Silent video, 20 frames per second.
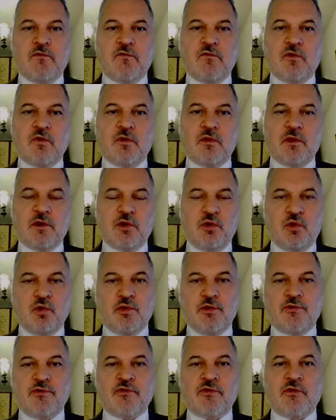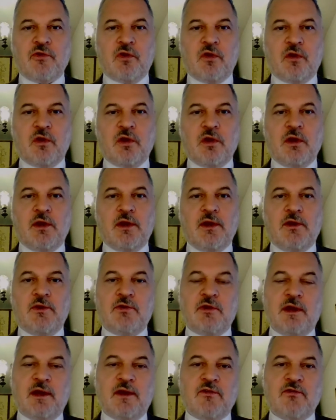for the course on
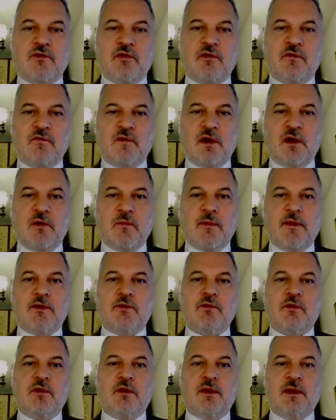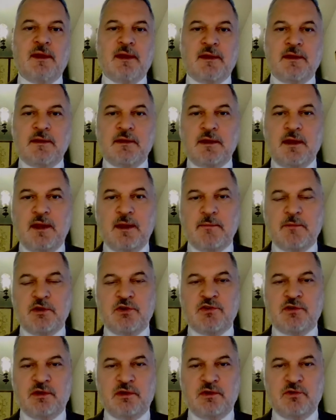international environmental and
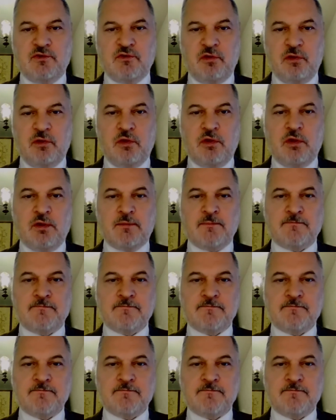climate change law.